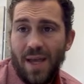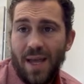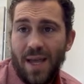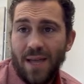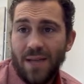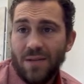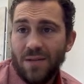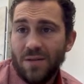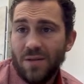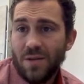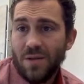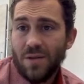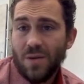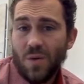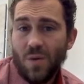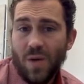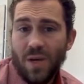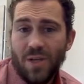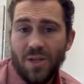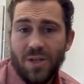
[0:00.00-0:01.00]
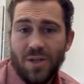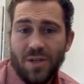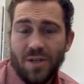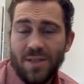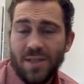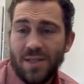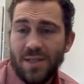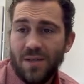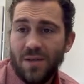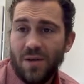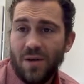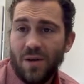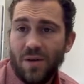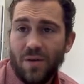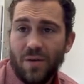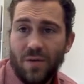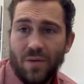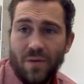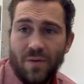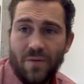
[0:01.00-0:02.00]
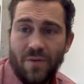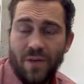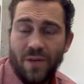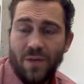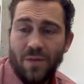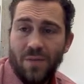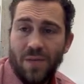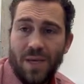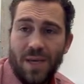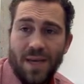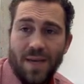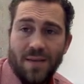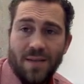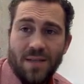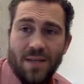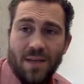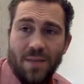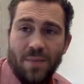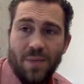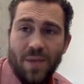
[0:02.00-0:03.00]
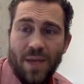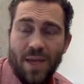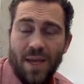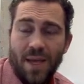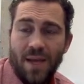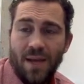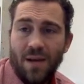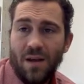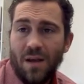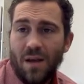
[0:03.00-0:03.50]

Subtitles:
Answer those questions as you go through the film. You can't skip ahead.